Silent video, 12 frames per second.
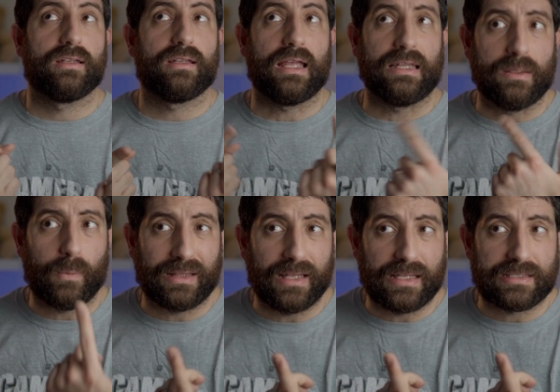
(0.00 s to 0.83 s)
and the
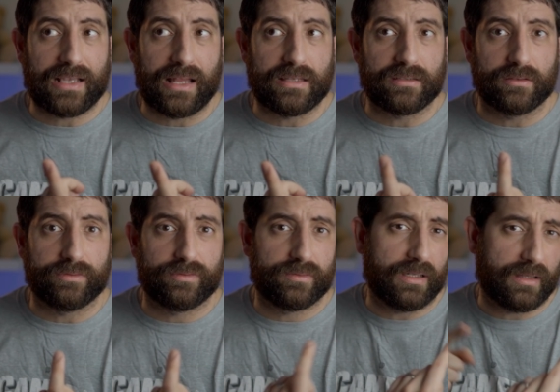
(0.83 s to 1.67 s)
wide lens kind
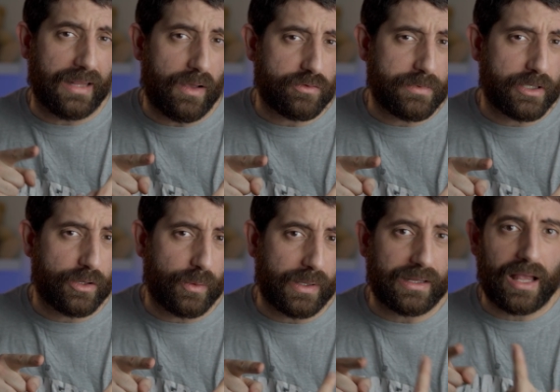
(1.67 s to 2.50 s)
of allows me to
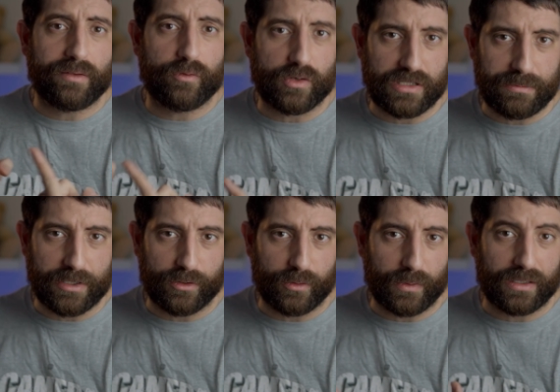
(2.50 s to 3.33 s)
do it and forces me
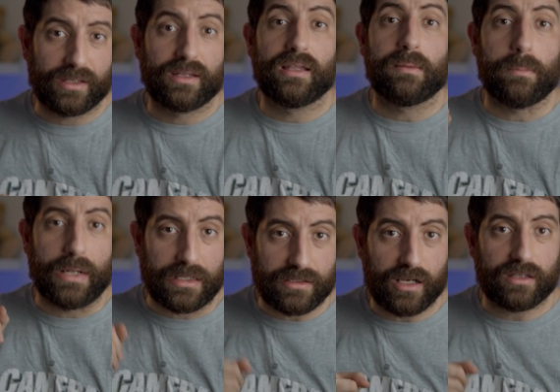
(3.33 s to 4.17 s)
to do it.
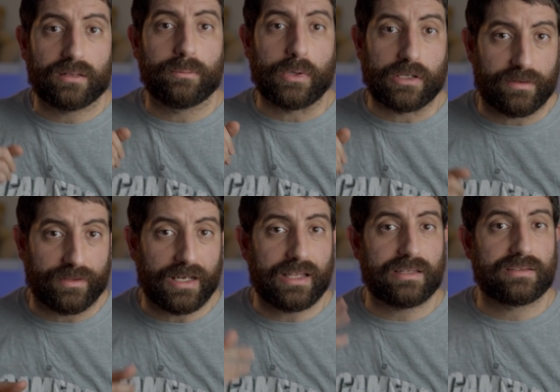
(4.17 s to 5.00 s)
But it's not because of
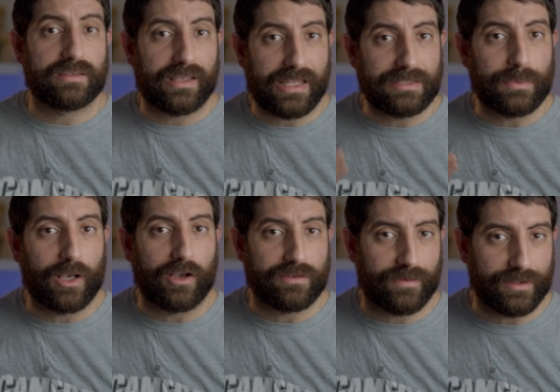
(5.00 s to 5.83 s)
the lens, it's
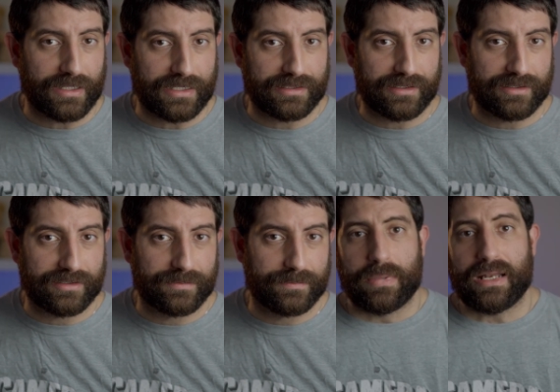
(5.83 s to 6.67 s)
because of the
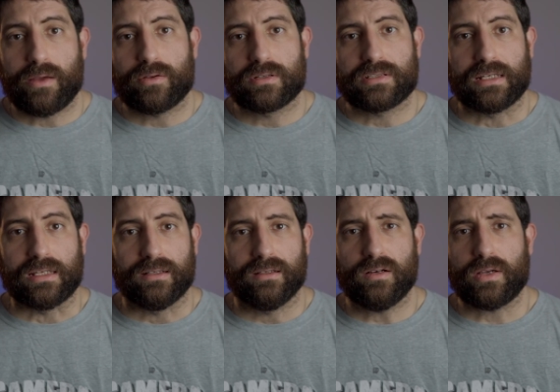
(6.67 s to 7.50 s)
distance. But now you'll
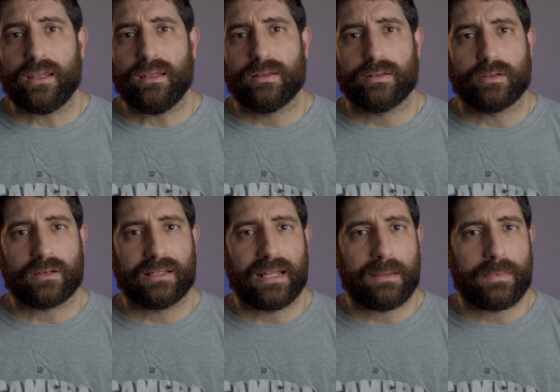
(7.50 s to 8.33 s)
say, okay, you're
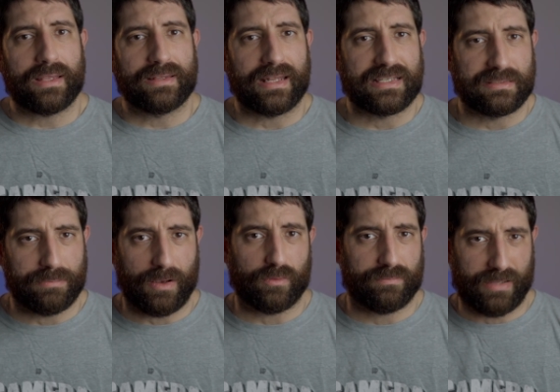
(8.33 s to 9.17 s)
claiming that it's
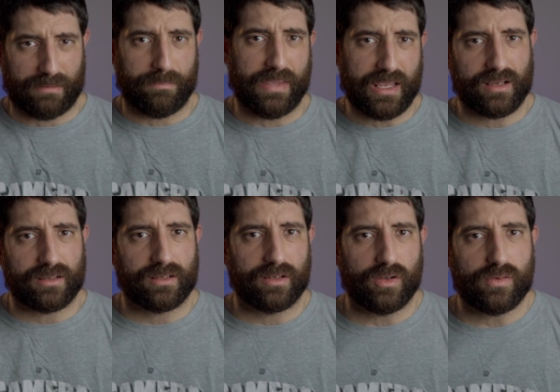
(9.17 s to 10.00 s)
about like being
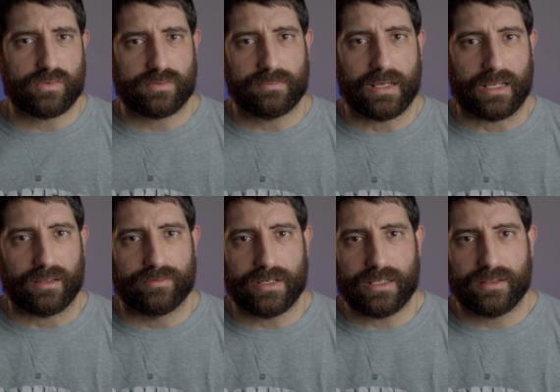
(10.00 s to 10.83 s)
close by,
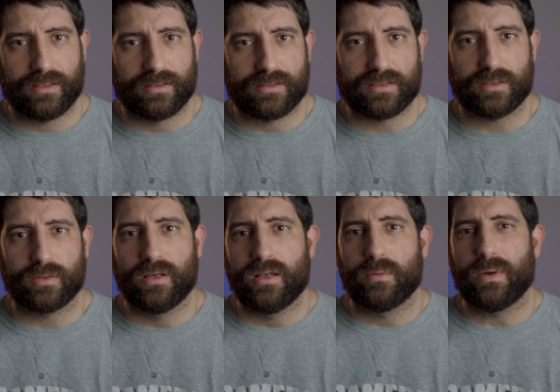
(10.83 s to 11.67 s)
right?
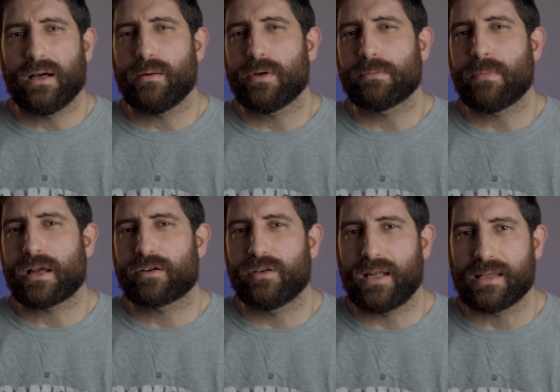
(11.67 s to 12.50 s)
So well, how about
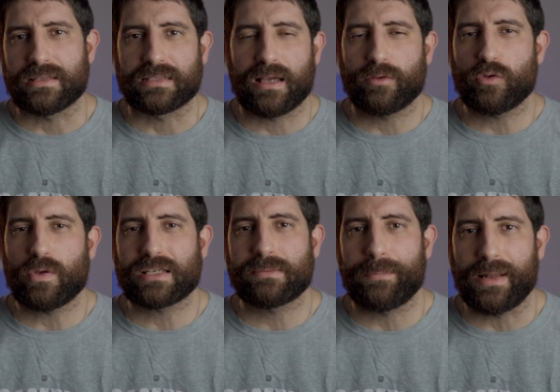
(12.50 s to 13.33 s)
macro lenses? How do you
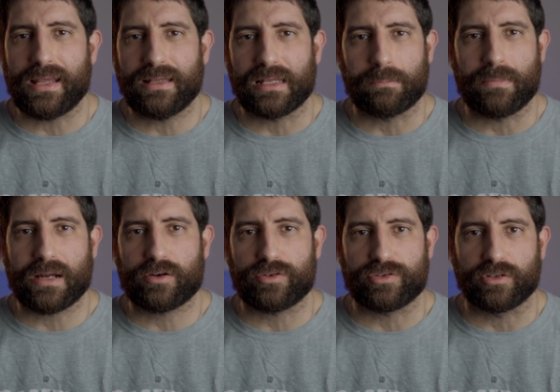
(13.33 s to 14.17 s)
explain that
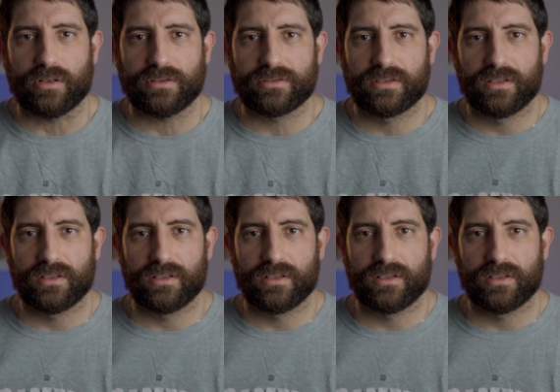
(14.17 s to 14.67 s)
macro shots,